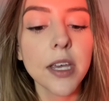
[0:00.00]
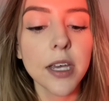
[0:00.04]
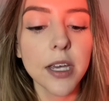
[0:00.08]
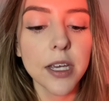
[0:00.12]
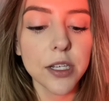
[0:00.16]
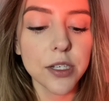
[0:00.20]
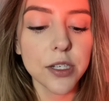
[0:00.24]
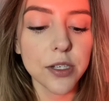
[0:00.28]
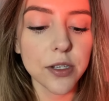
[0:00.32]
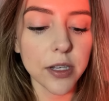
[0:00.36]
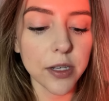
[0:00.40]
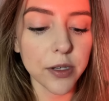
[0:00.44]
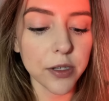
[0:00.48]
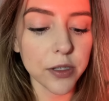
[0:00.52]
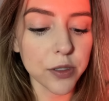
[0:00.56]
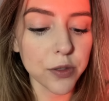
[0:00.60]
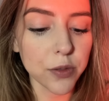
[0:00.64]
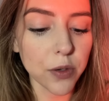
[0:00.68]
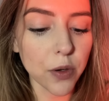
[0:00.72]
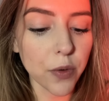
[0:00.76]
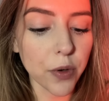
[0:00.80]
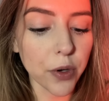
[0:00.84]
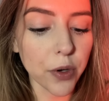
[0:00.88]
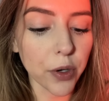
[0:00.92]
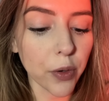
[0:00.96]
So that is
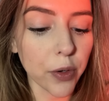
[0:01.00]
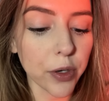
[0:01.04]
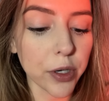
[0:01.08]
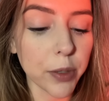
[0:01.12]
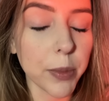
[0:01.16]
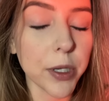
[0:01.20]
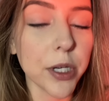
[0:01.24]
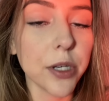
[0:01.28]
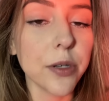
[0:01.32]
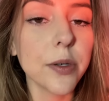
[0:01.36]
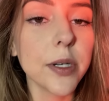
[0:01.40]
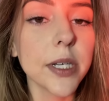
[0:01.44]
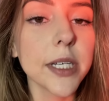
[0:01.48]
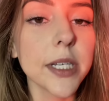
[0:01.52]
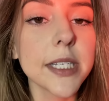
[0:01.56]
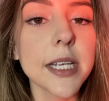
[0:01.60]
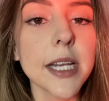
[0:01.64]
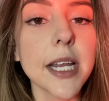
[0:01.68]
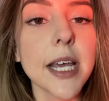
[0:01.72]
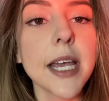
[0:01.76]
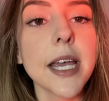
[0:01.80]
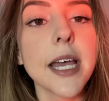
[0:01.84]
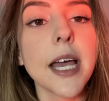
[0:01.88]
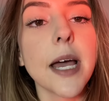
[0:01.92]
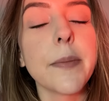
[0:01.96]
what we're going to be doing
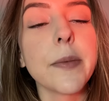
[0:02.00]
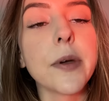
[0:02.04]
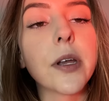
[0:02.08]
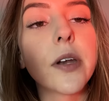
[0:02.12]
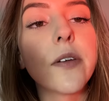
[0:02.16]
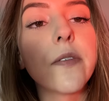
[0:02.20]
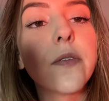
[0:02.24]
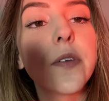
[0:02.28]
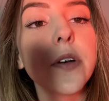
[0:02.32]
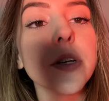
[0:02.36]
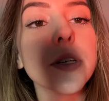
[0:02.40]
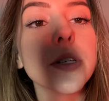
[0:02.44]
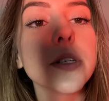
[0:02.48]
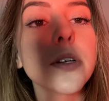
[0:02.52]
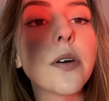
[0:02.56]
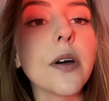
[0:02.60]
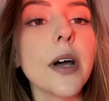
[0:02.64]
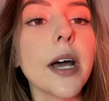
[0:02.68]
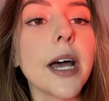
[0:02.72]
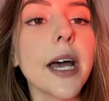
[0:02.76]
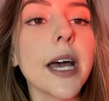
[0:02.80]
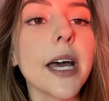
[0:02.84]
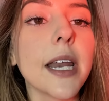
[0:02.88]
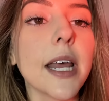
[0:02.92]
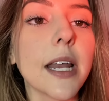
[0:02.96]
today. I'm going to first go
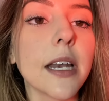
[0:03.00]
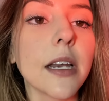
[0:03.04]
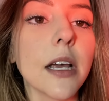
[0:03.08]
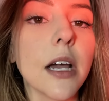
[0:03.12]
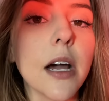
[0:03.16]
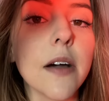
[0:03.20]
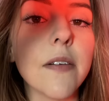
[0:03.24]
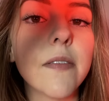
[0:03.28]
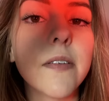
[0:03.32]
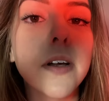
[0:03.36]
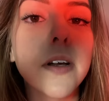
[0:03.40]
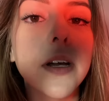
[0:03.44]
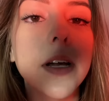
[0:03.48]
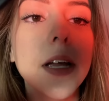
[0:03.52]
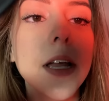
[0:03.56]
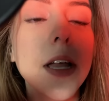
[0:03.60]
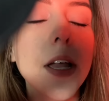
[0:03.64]
ahead and cover